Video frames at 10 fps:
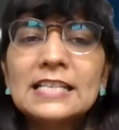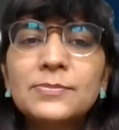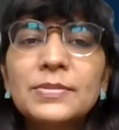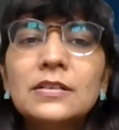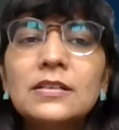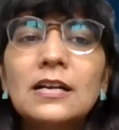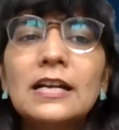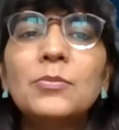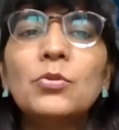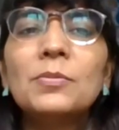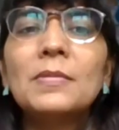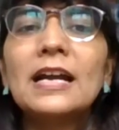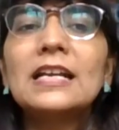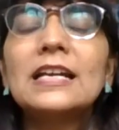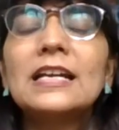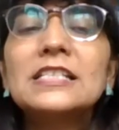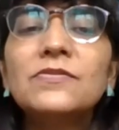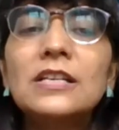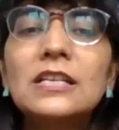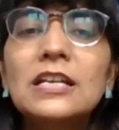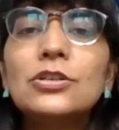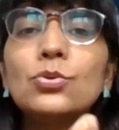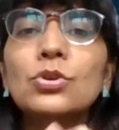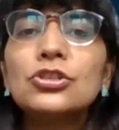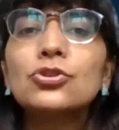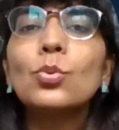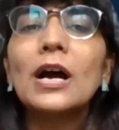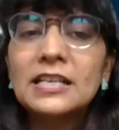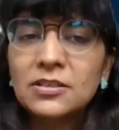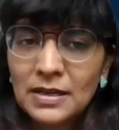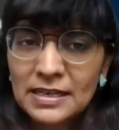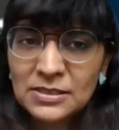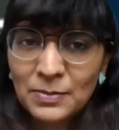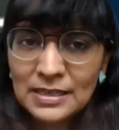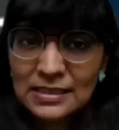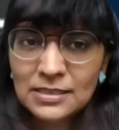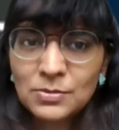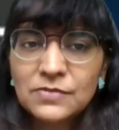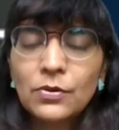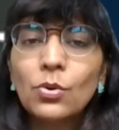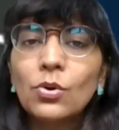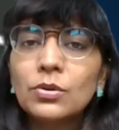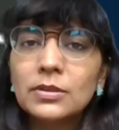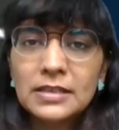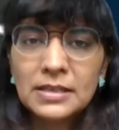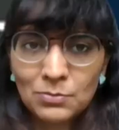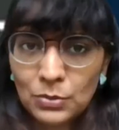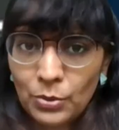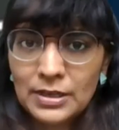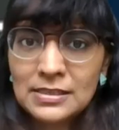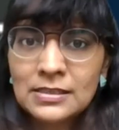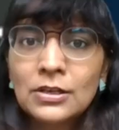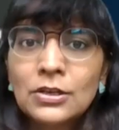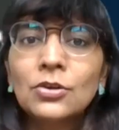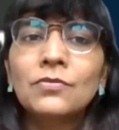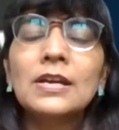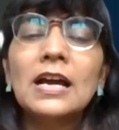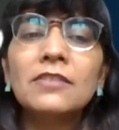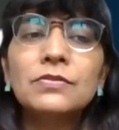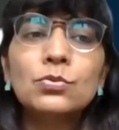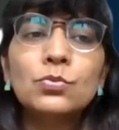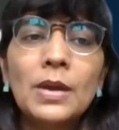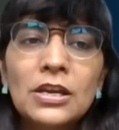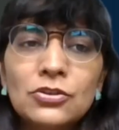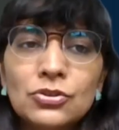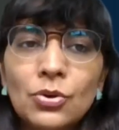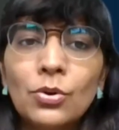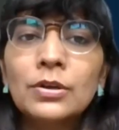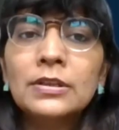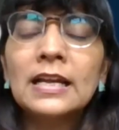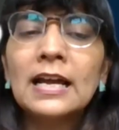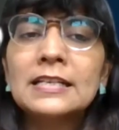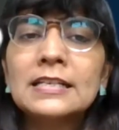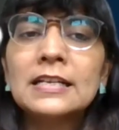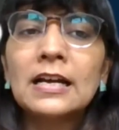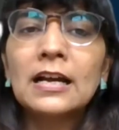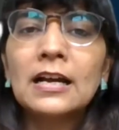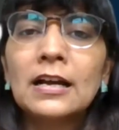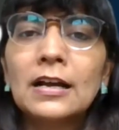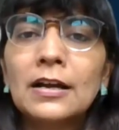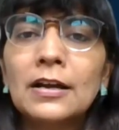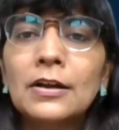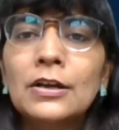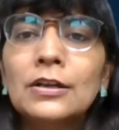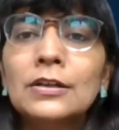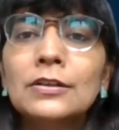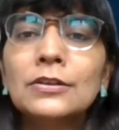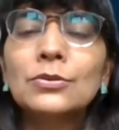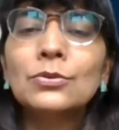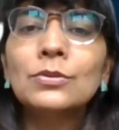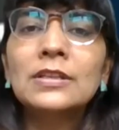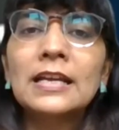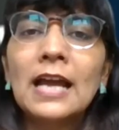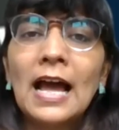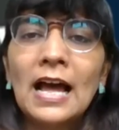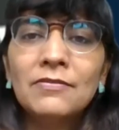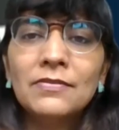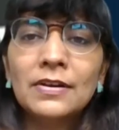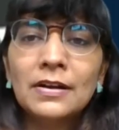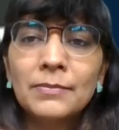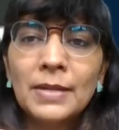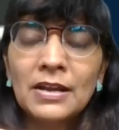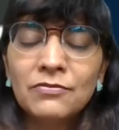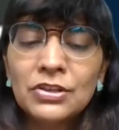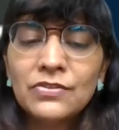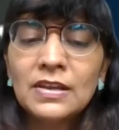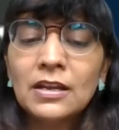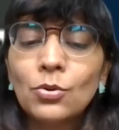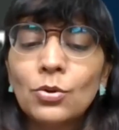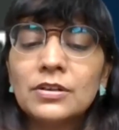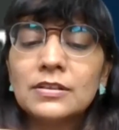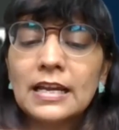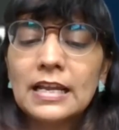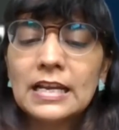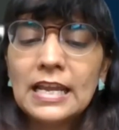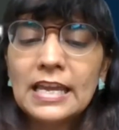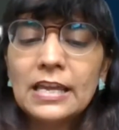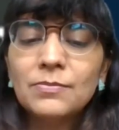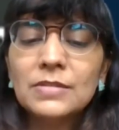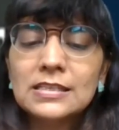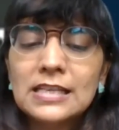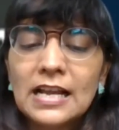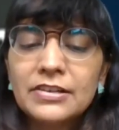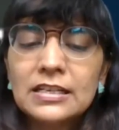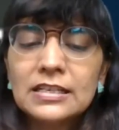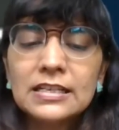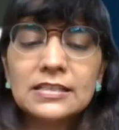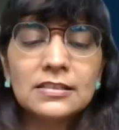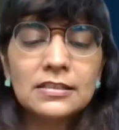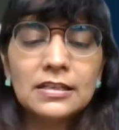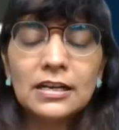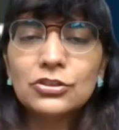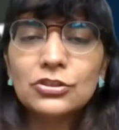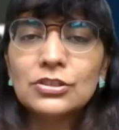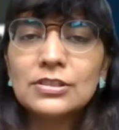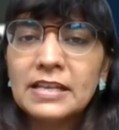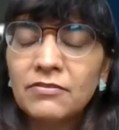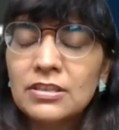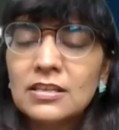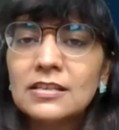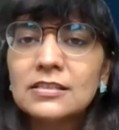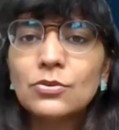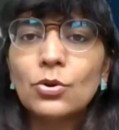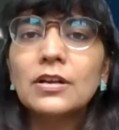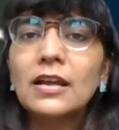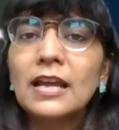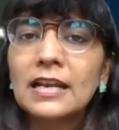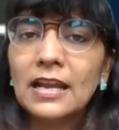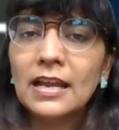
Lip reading: as per MOM guidelines, we need to issue itemized payslips for all the employees. We have to make sure that they have everything in order, their name, the salary details, the deductions, everything is in order, and